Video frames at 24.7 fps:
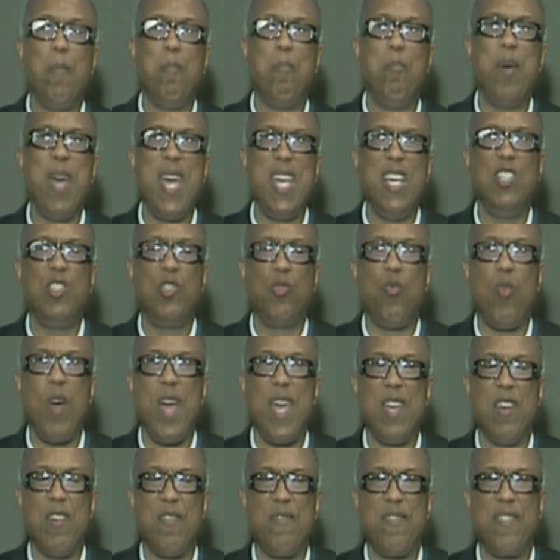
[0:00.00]
base
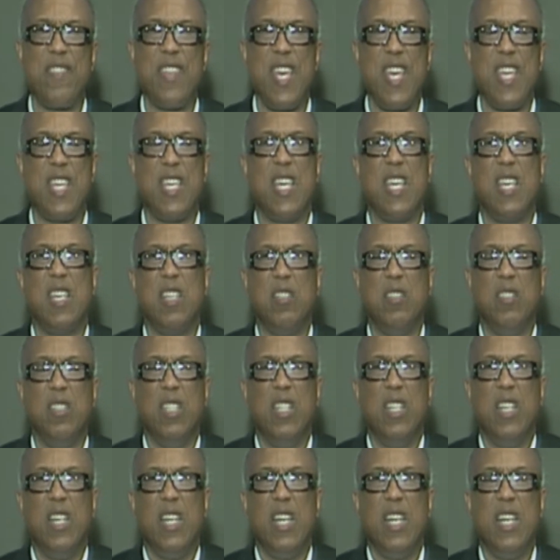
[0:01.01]
way of thinking.
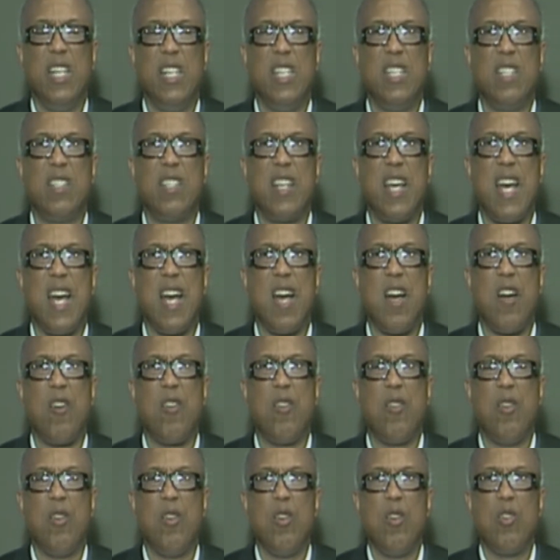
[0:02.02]
It is
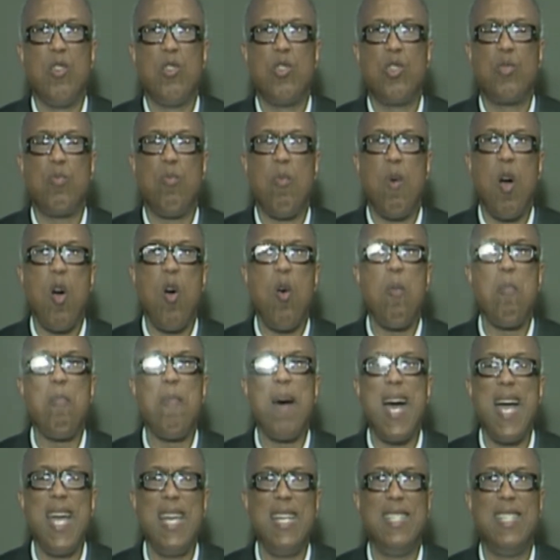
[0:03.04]
our
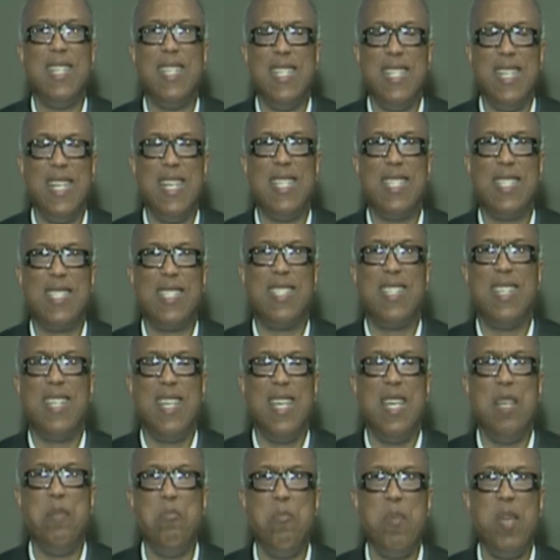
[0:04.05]
small-mindedness
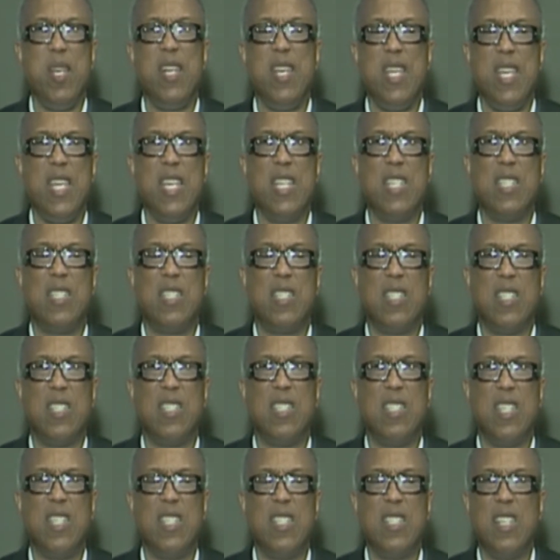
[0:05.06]
in many
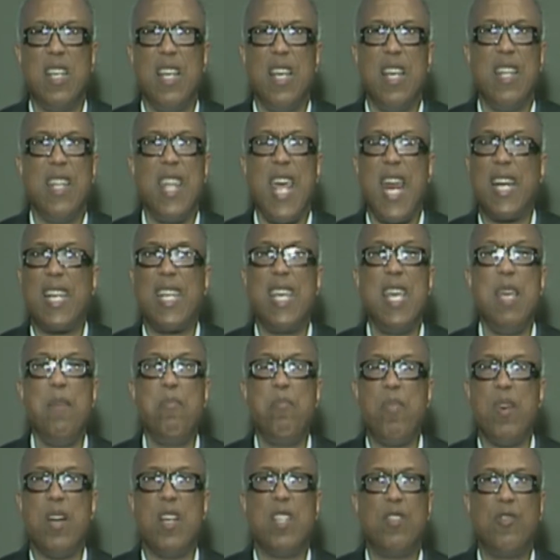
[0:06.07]
instances that
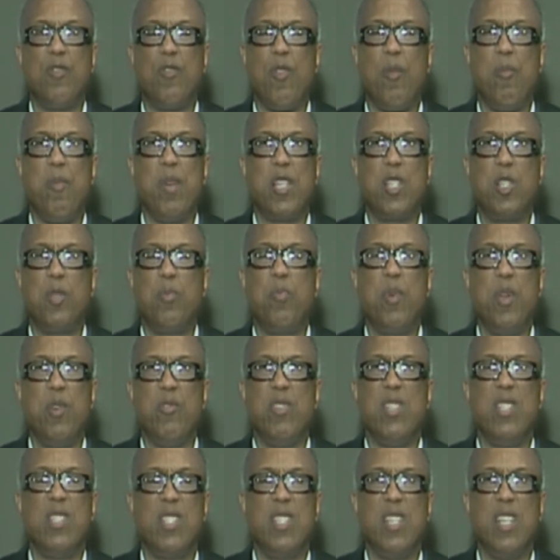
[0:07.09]
keep us from
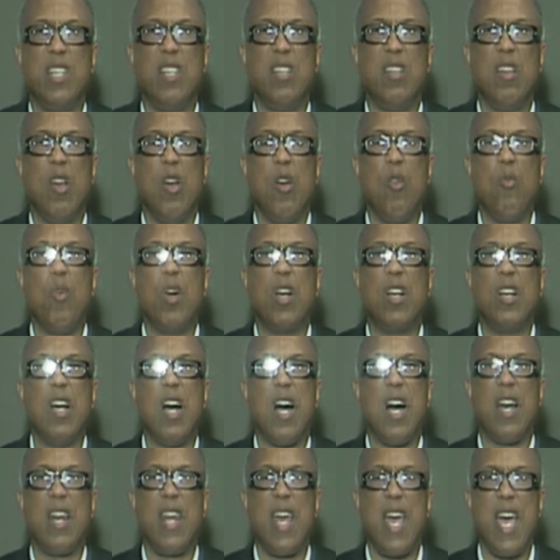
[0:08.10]
experiencing what
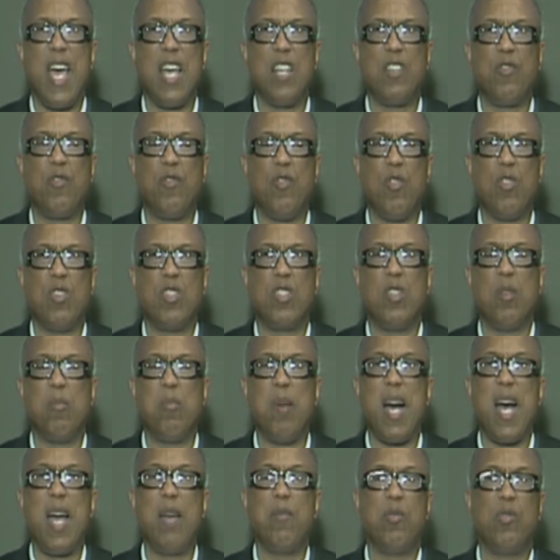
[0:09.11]
God has for us. The
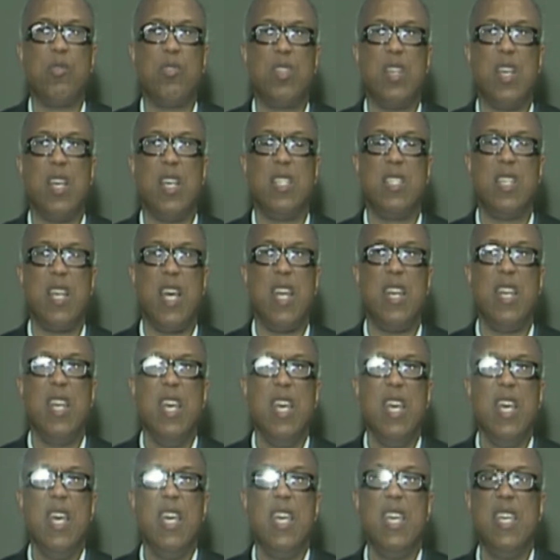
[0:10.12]
Bible says that
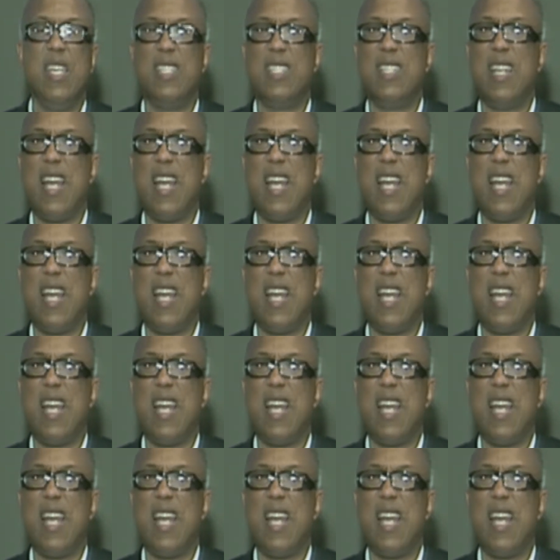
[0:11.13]
He is